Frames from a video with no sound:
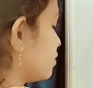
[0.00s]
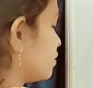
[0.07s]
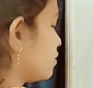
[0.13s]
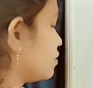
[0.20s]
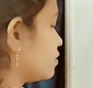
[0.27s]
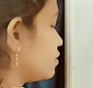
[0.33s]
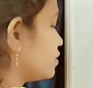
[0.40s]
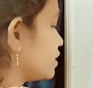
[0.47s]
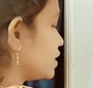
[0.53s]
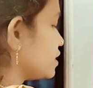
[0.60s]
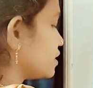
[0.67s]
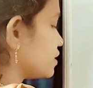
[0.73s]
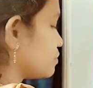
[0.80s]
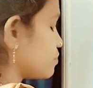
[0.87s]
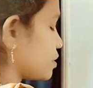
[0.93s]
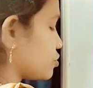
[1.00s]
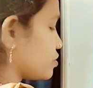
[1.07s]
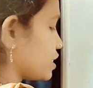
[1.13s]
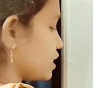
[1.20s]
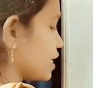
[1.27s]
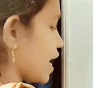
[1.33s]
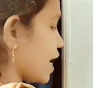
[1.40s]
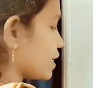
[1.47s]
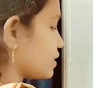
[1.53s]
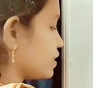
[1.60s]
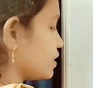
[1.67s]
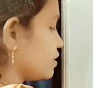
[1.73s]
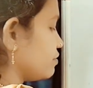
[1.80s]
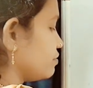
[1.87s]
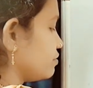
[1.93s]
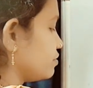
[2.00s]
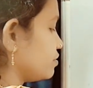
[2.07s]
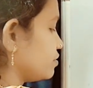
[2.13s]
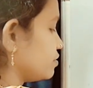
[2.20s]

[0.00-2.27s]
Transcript: Third, it is specially active